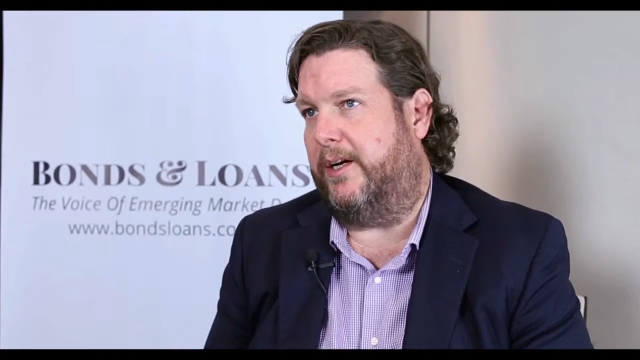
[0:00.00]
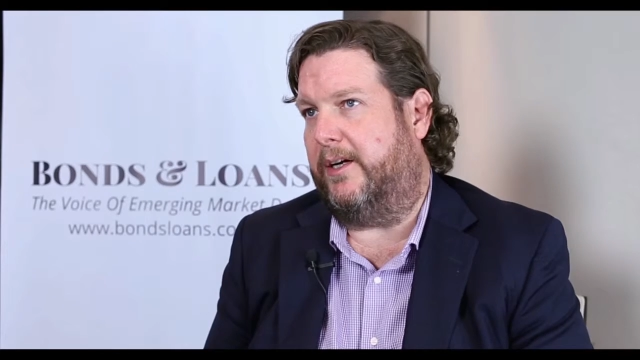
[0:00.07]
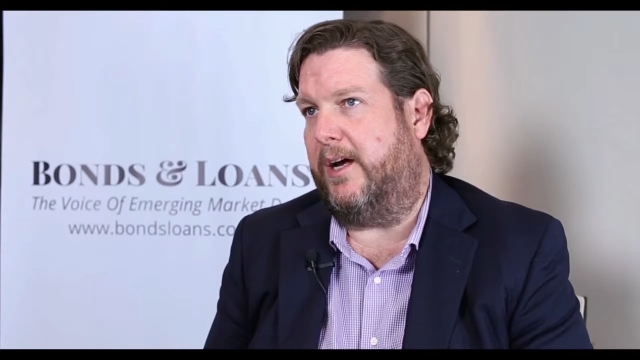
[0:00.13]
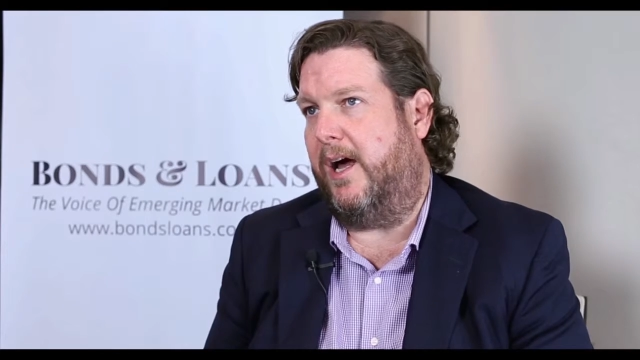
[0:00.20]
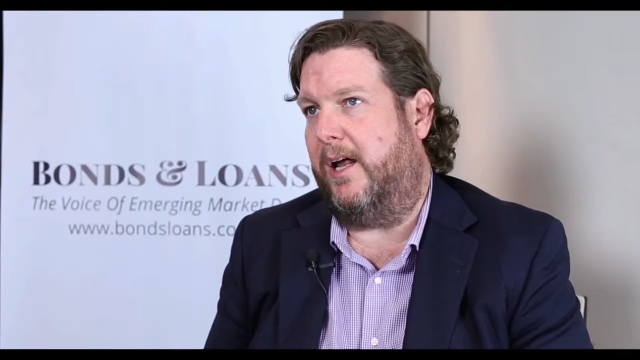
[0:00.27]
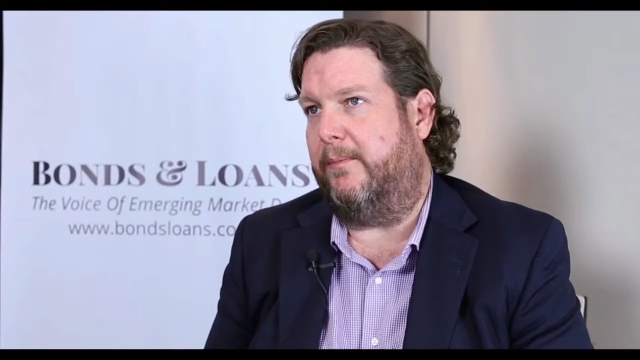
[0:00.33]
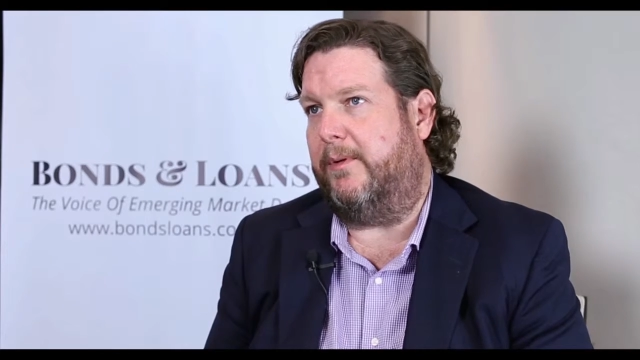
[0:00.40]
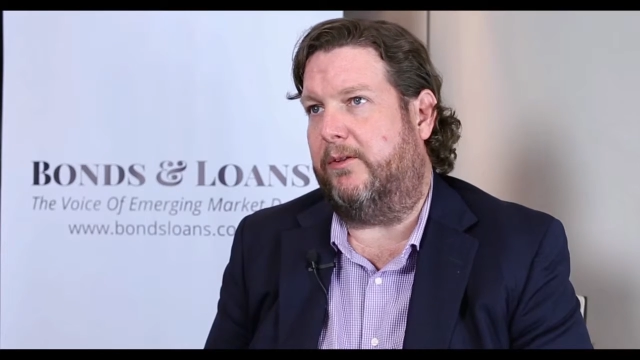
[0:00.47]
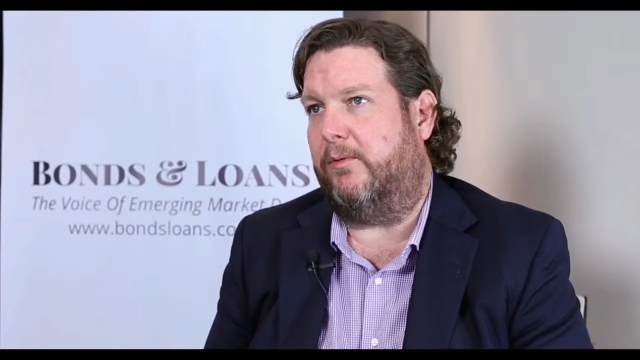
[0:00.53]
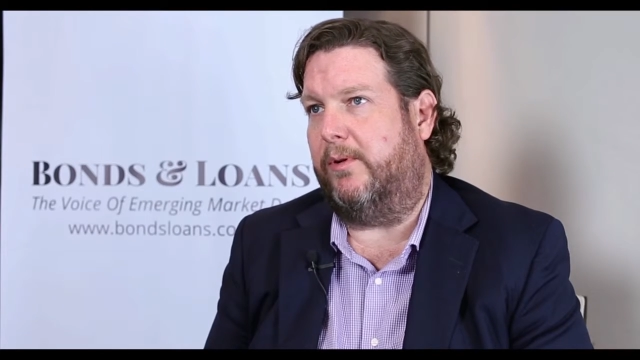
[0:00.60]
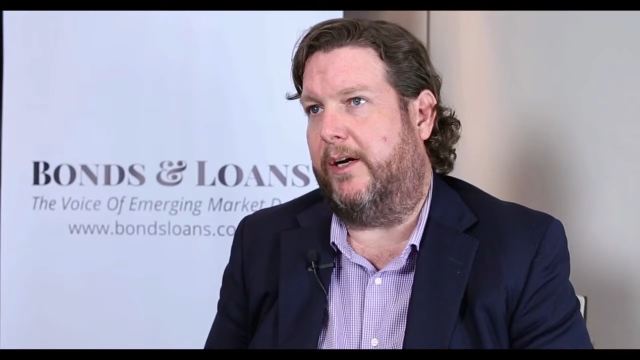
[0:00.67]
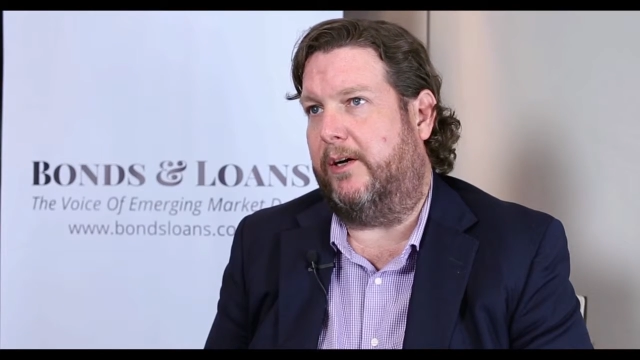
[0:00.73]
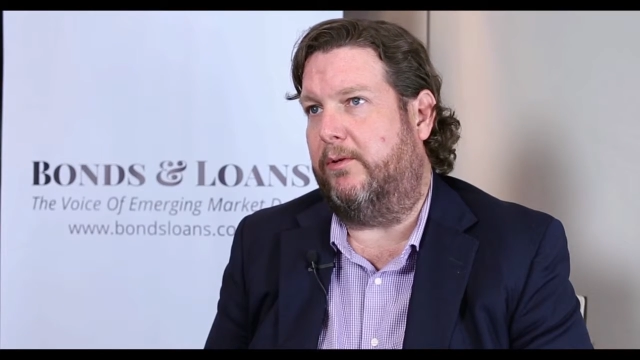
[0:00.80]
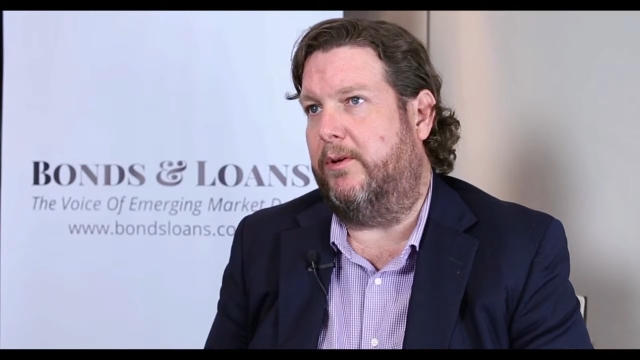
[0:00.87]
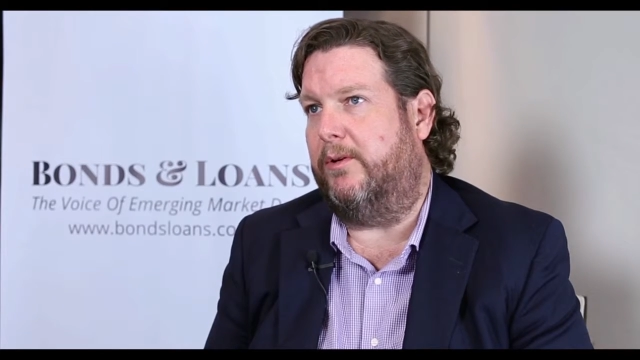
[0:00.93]
economies
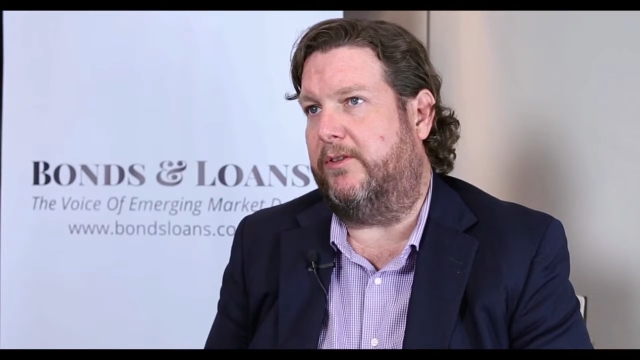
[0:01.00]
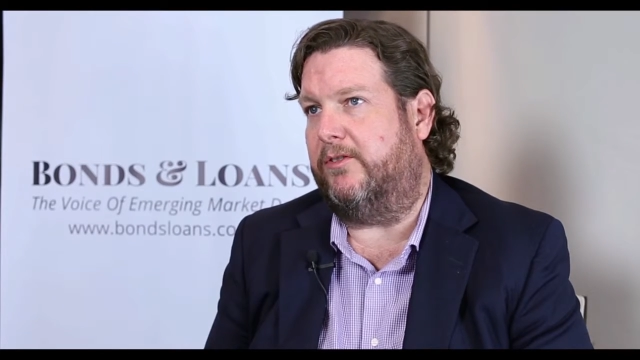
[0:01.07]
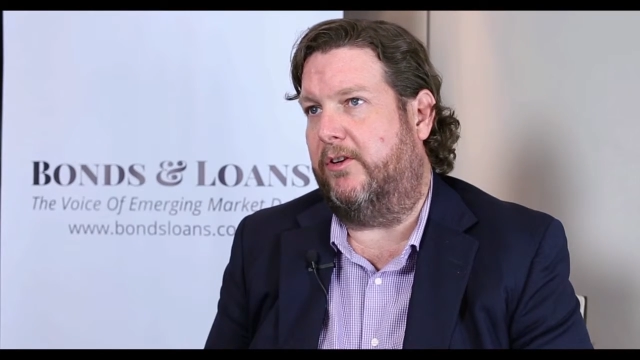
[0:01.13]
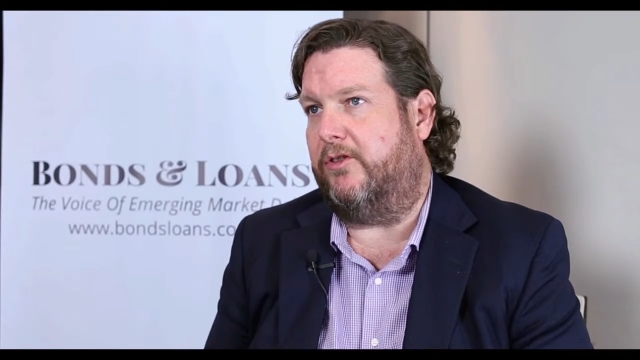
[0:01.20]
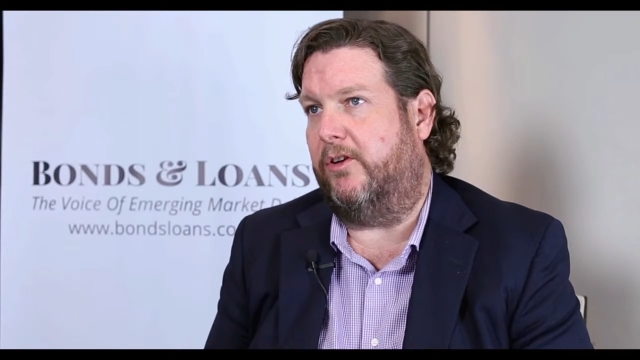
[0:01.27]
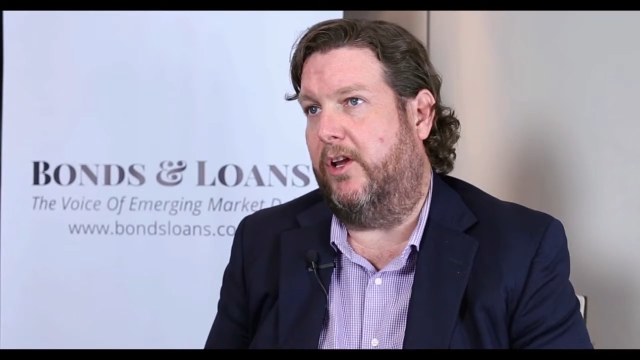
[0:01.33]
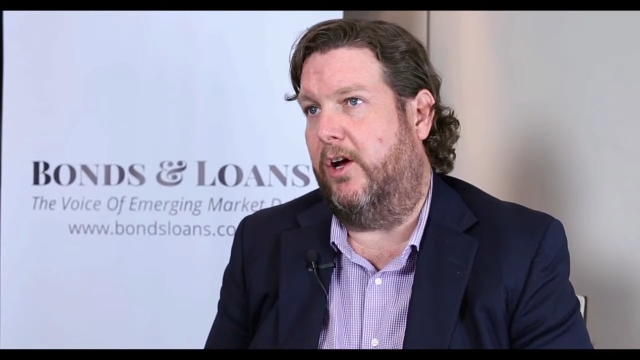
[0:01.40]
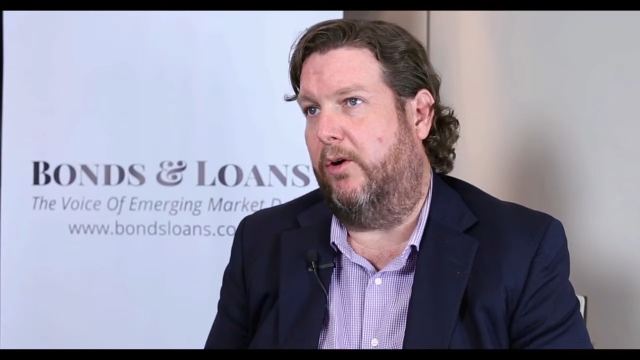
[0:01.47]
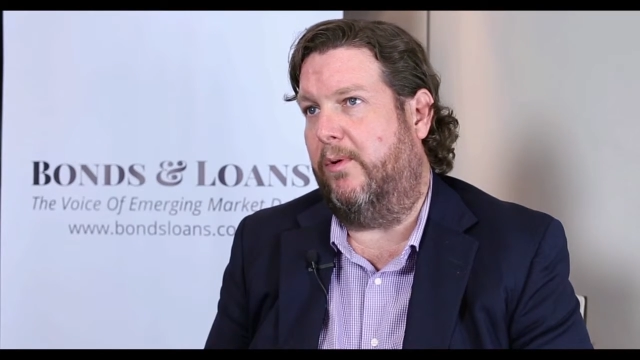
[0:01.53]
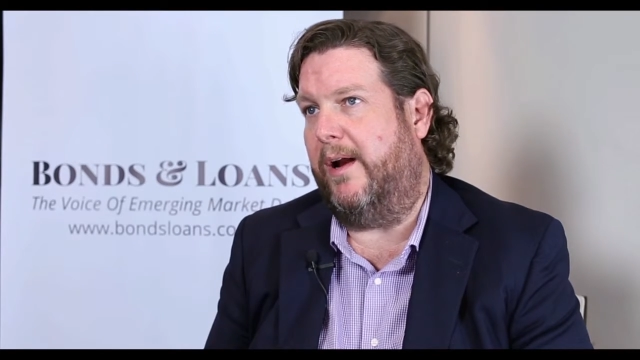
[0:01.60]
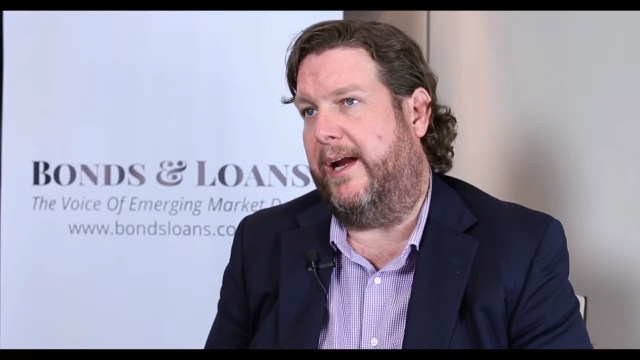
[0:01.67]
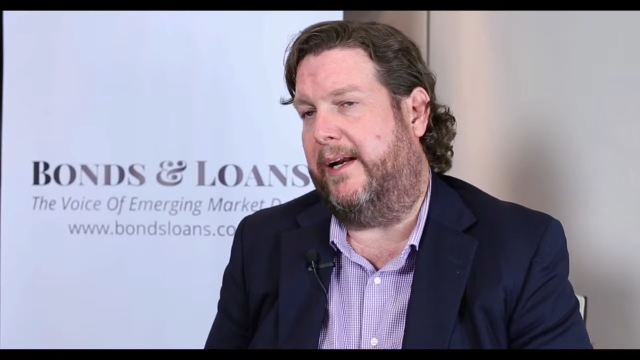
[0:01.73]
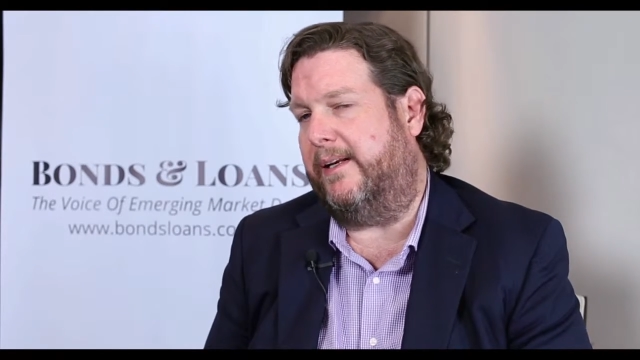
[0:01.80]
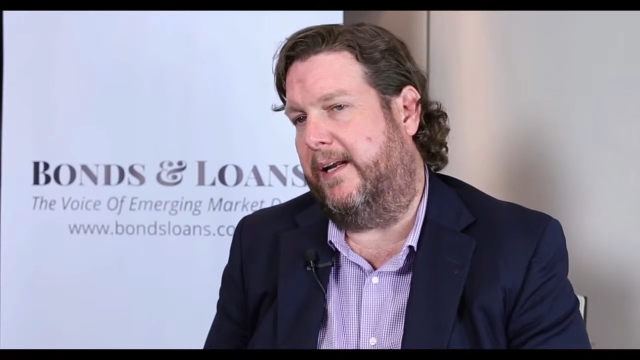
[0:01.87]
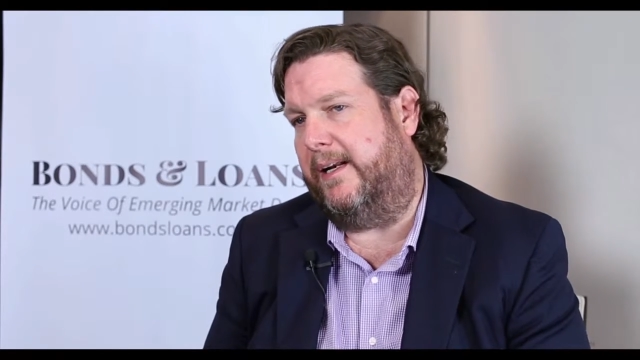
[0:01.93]
when it grew at such a low rate.